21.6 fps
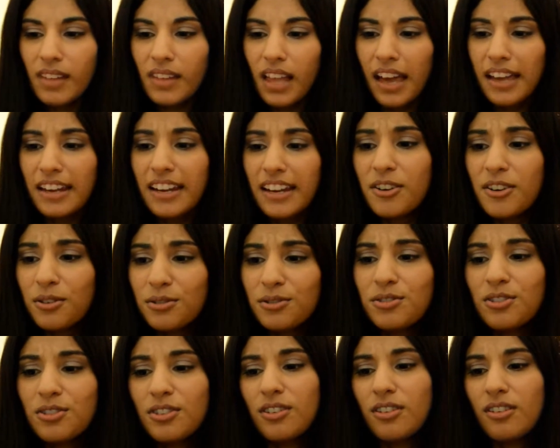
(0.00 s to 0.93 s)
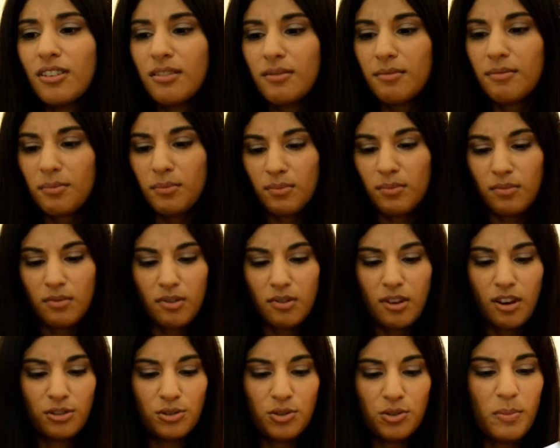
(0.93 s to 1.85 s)
And I also
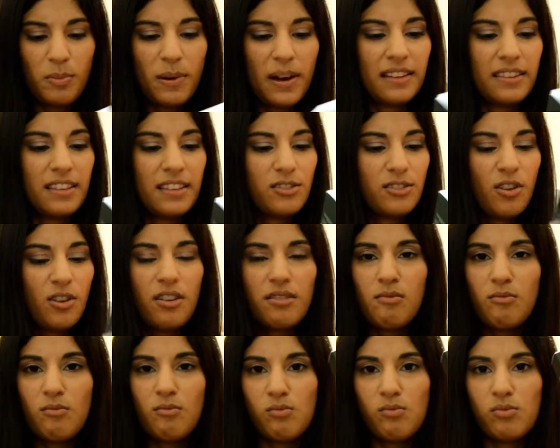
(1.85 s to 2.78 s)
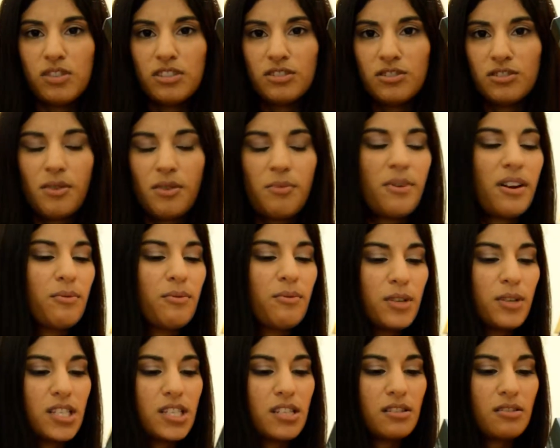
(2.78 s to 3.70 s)
got to buy this other one,
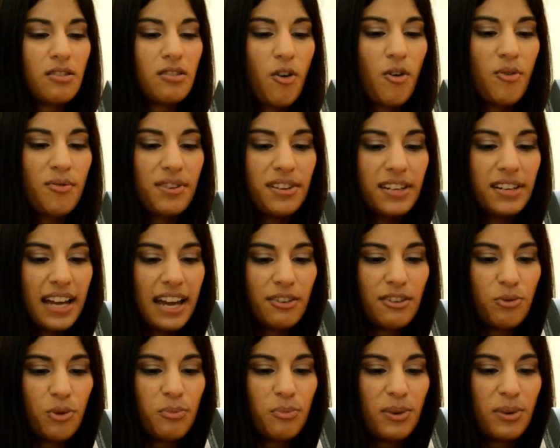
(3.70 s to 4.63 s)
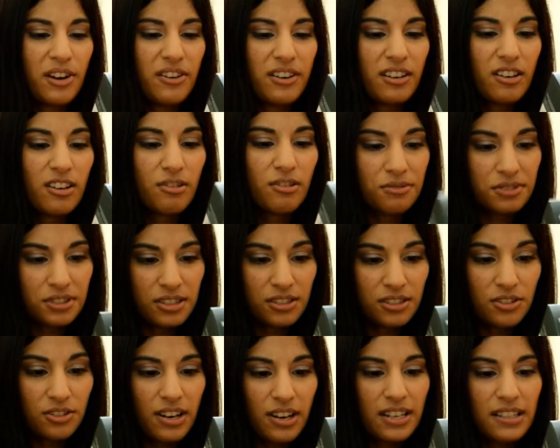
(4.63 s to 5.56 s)
which is overnight repairing
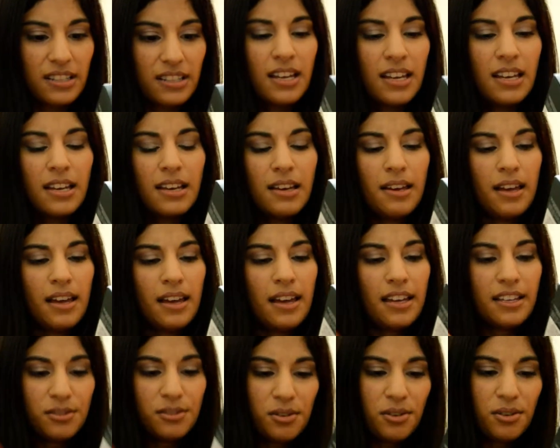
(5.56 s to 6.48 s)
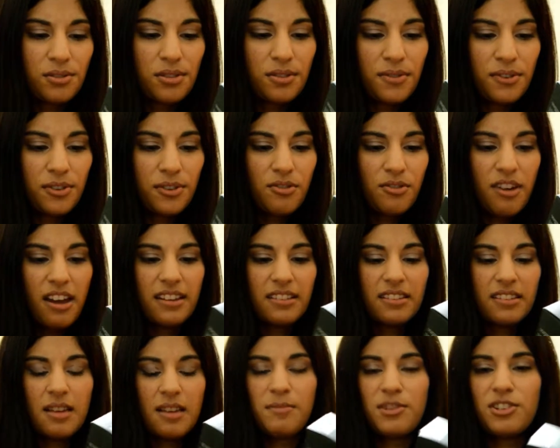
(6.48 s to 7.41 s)
concentrate. It's also for dry
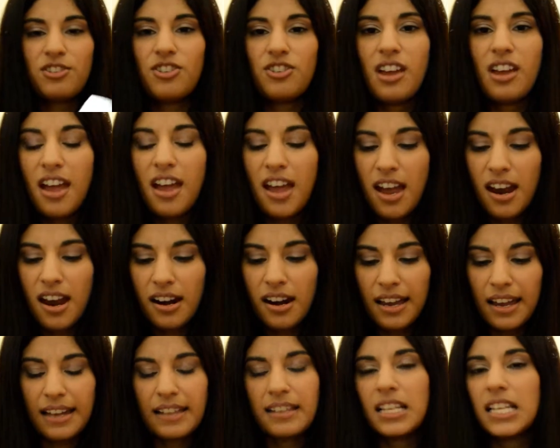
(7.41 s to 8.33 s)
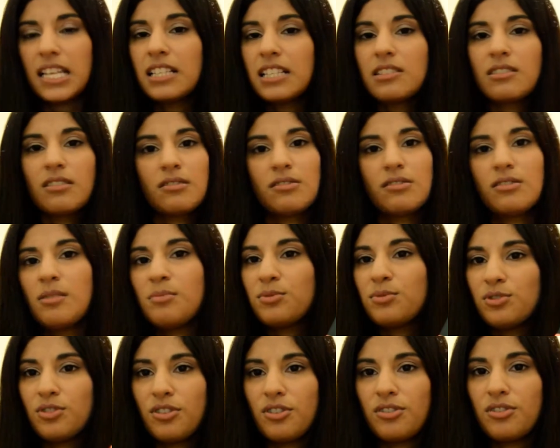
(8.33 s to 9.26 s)
and damaged hair, and it's some
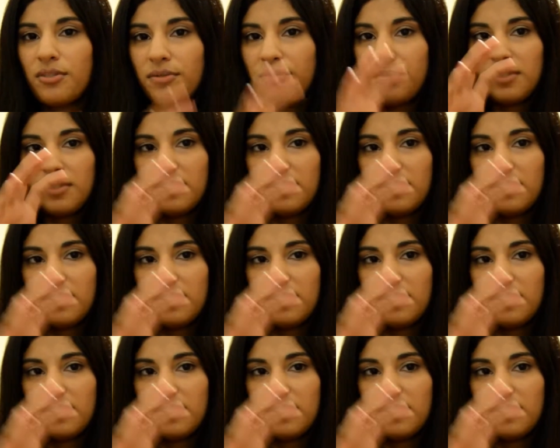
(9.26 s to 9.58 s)
sort of